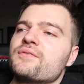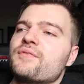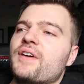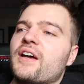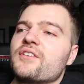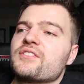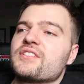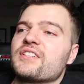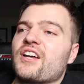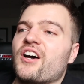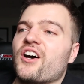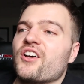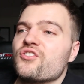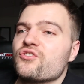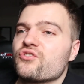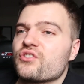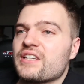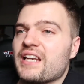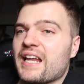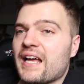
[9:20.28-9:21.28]
Vettel did
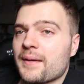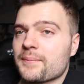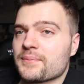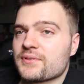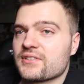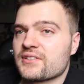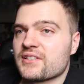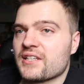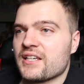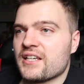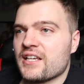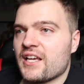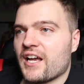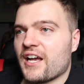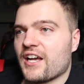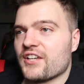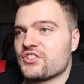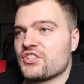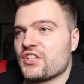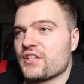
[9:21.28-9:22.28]
100 laps.
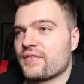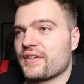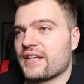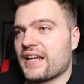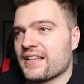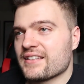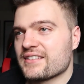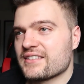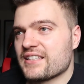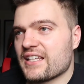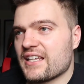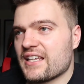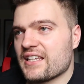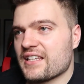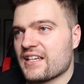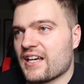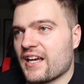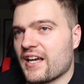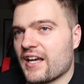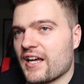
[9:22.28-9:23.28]
Antonio
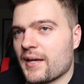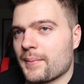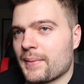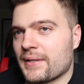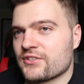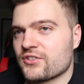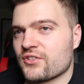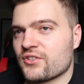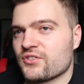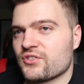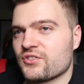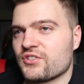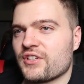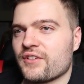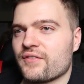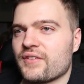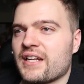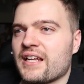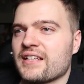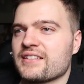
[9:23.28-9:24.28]

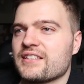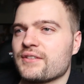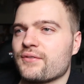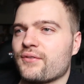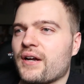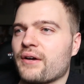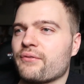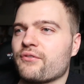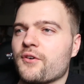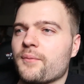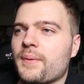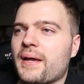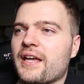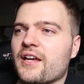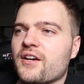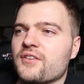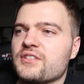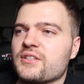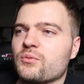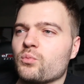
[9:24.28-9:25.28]
Giovinazzi for Alfa
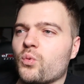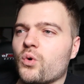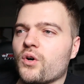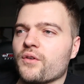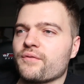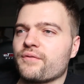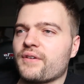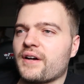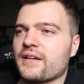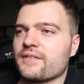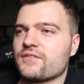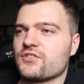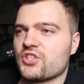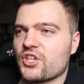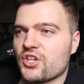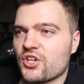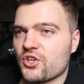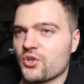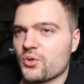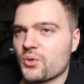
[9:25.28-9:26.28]
Romeo did
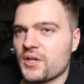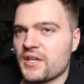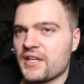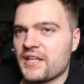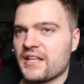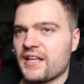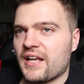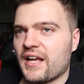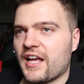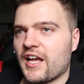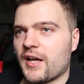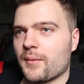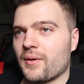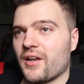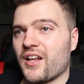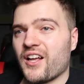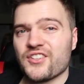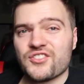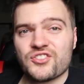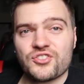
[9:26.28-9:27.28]
152.
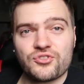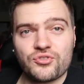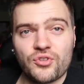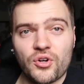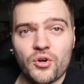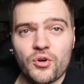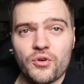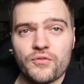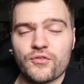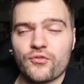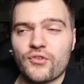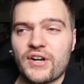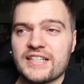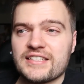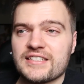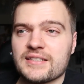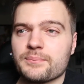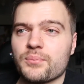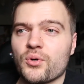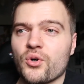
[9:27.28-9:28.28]
Lance Stroll for
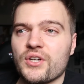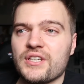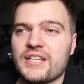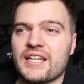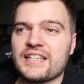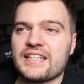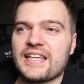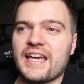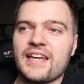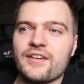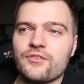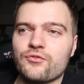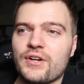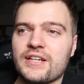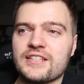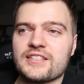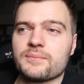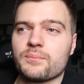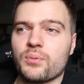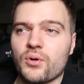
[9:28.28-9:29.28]
Racing Point, again,
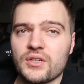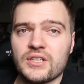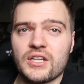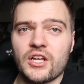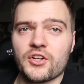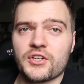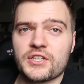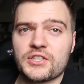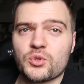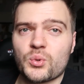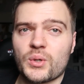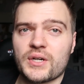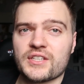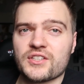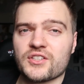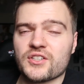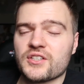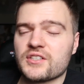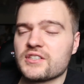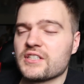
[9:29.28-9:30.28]
Racing Point are looking
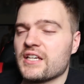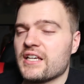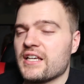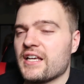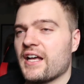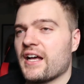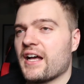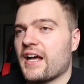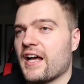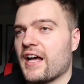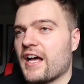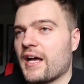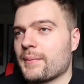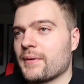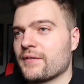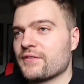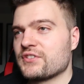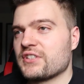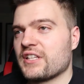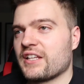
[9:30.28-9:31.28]
quite good.
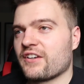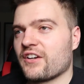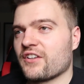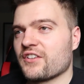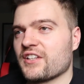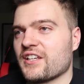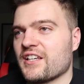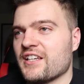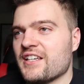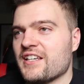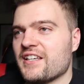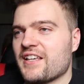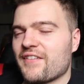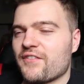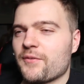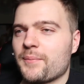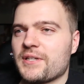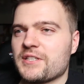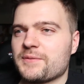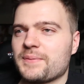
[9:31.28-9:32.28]
Obviously they got
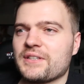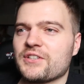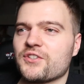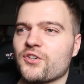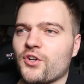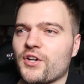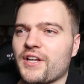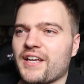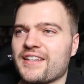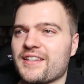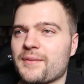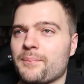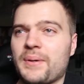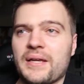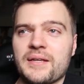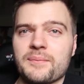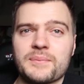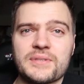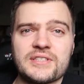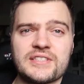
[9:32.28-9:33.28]
everybody's been calling it the
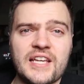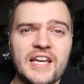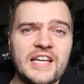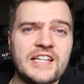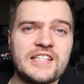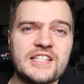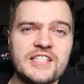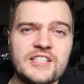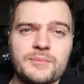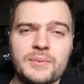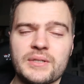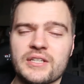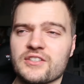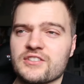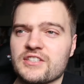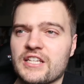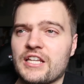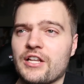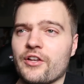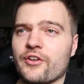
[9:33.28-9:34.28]
pink Mercedes
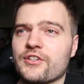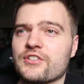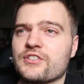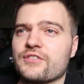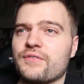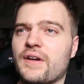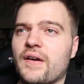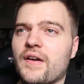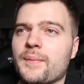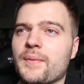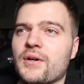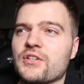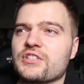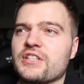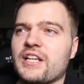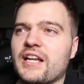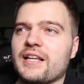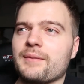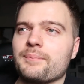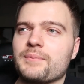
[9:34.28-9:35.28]
because it looks very
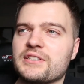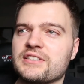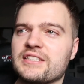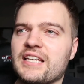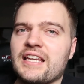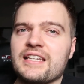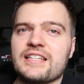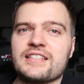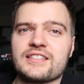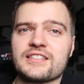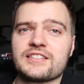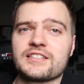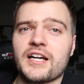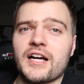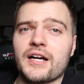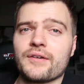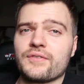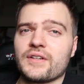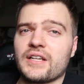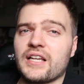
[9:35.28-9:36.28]
much like Mercedes'
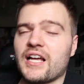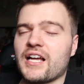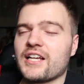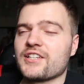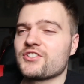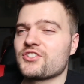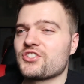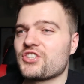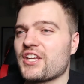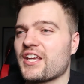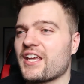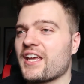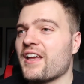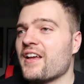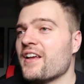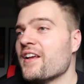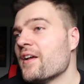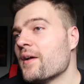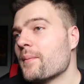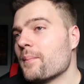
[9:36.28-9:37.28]
car for last year.
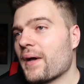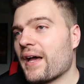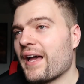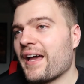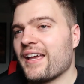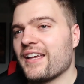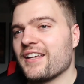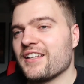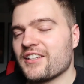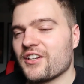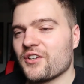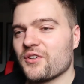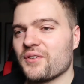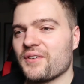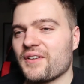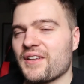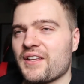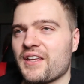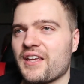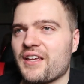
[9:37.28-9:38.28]
But hey,
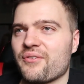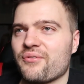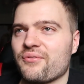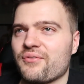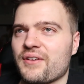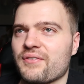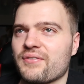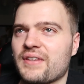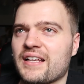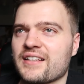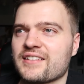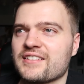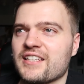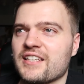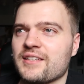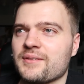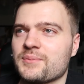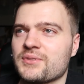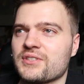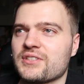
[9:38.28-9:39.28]
if that
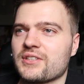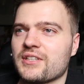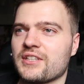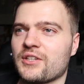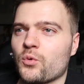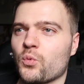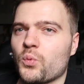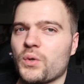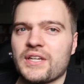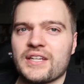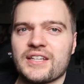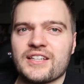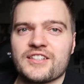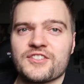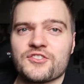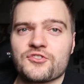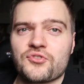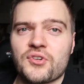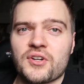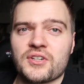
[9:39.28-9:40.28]
team's winning
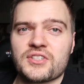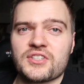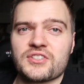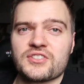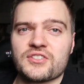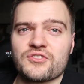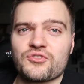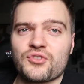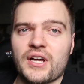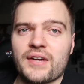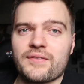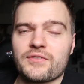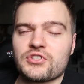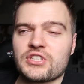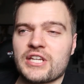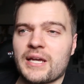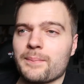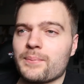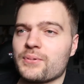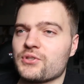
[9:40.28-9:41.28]
constructors and drivers
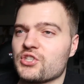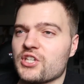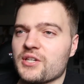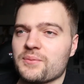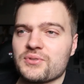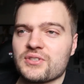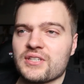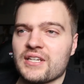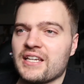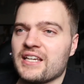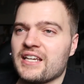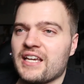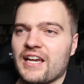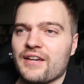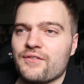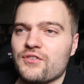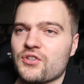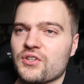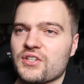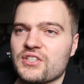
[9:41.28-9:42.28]
championships,
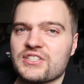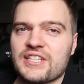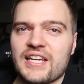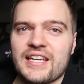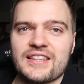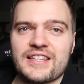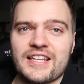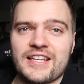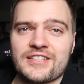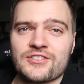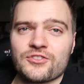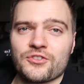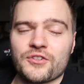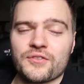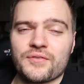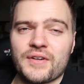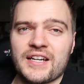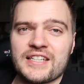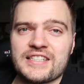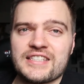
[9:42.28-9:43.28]
if you can take their sort
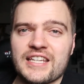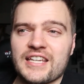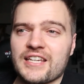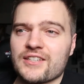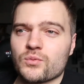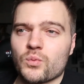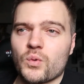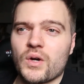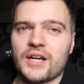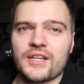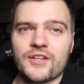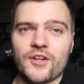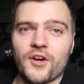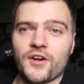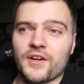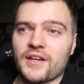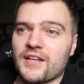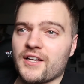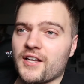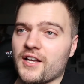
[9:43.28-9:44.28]
of ideas, why
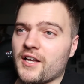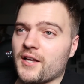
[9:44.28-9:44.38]
not?